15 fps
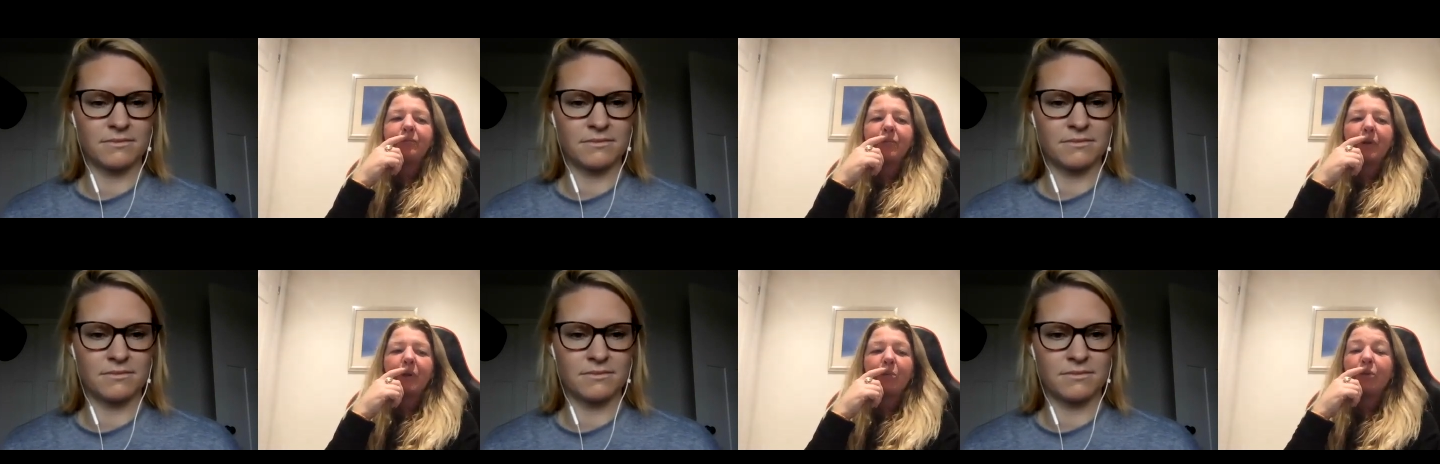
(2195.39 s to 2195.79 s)

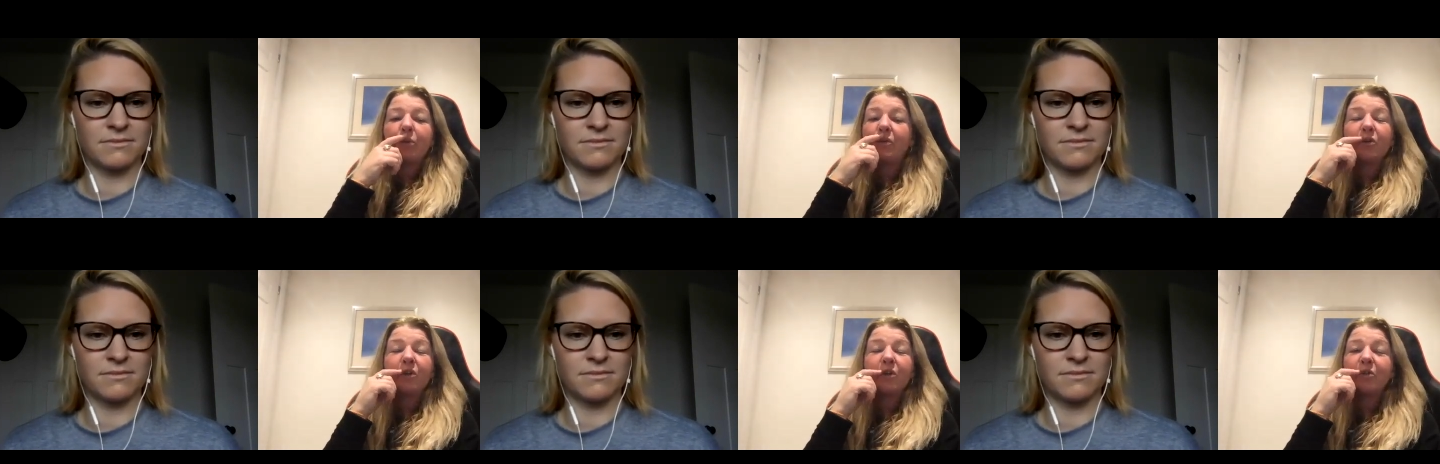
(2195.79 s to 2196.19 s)
Speaker 1: was
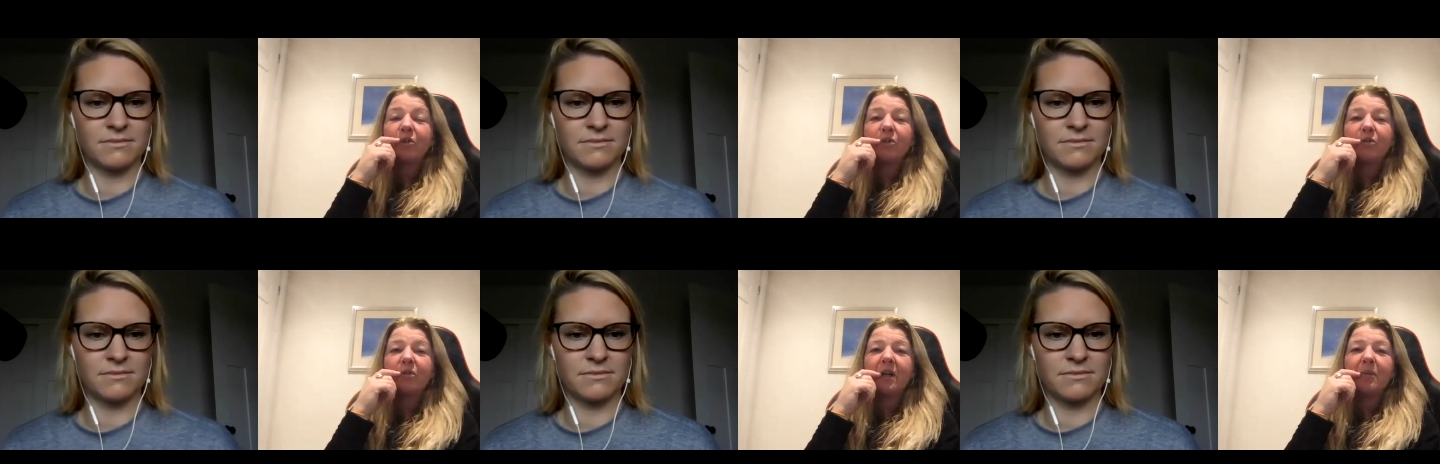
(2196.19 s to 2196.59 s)
crucial,
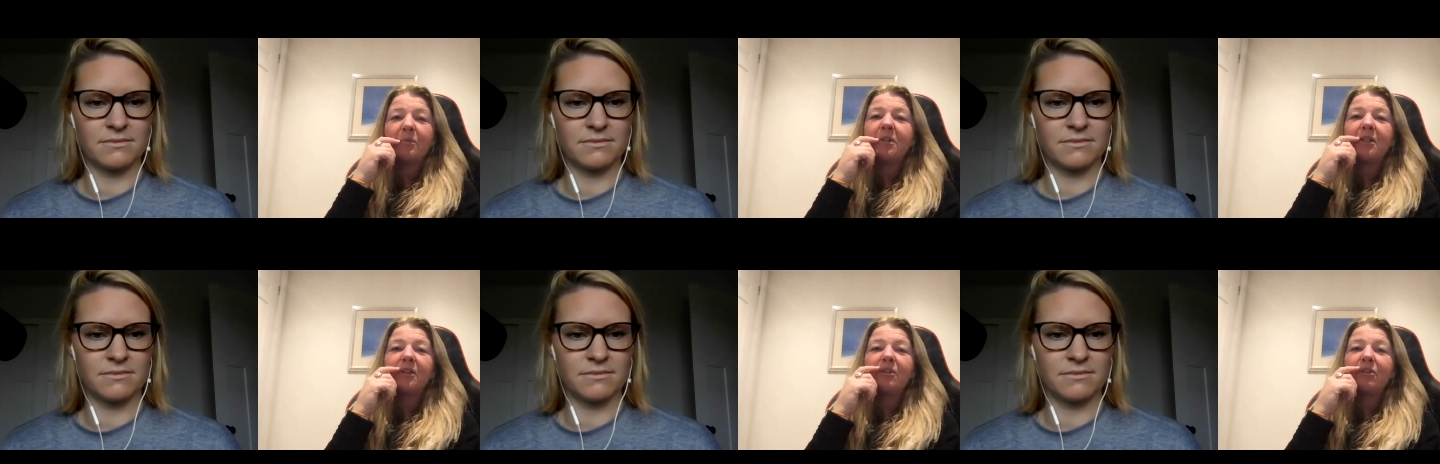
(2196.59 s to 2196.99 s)

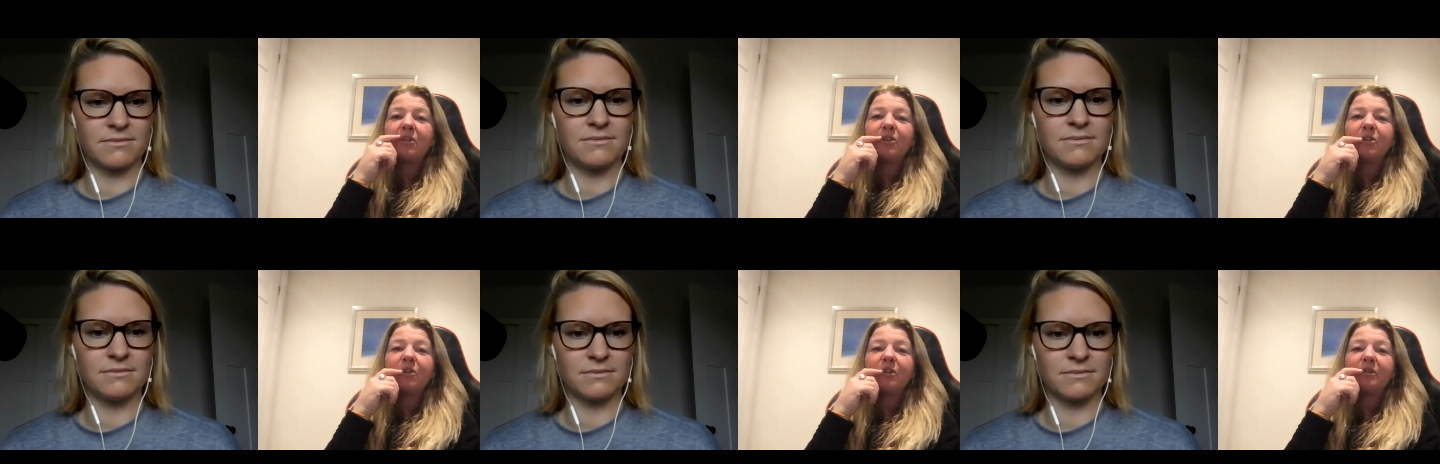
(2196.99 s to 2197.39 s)
absolutely
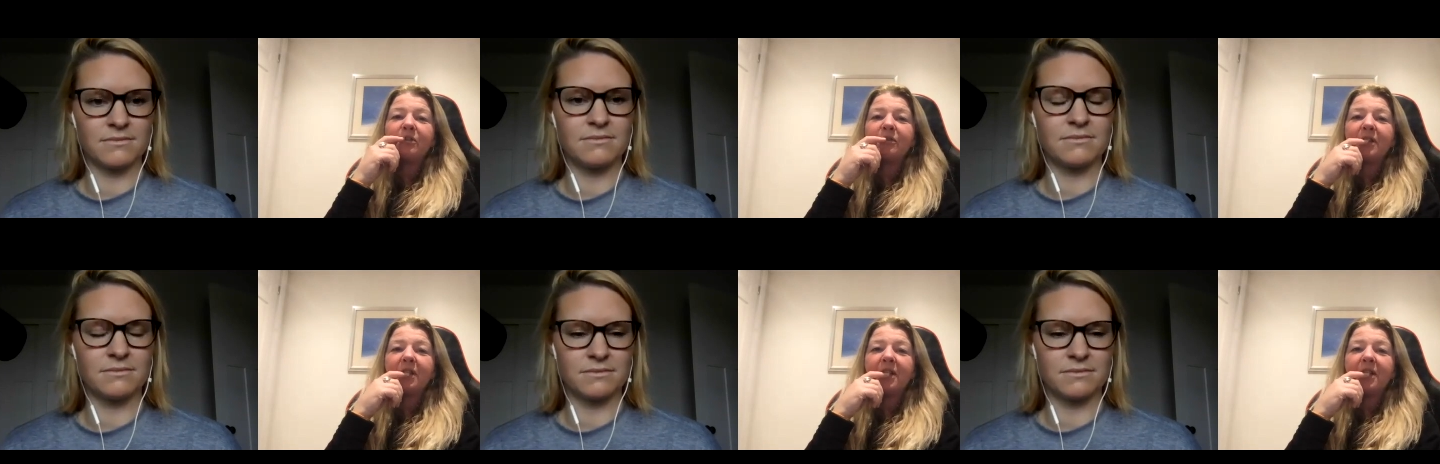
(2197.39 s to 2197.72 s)
crucial, mm-hmm.